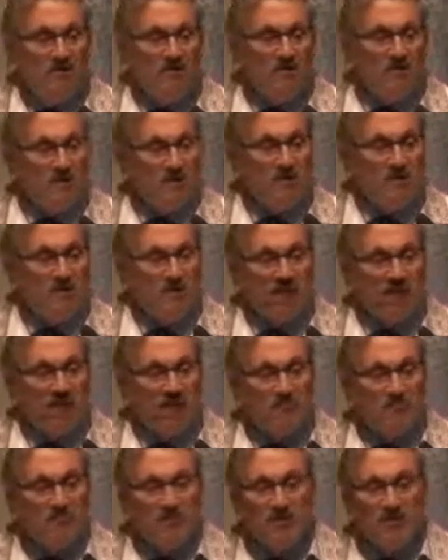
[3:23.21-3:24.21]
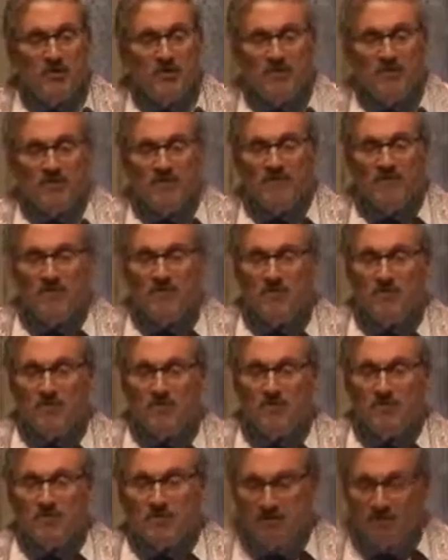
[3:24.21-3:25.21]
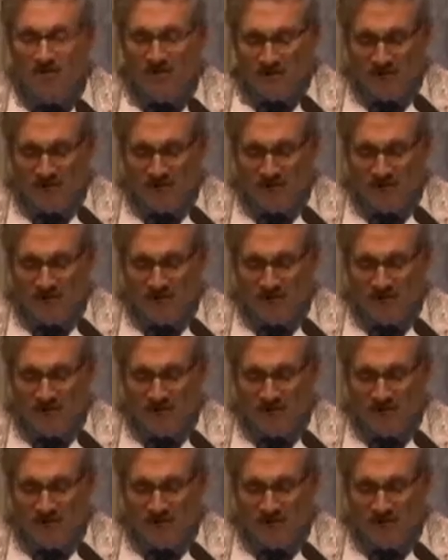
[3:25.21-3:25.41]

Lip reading: from a cup of milk."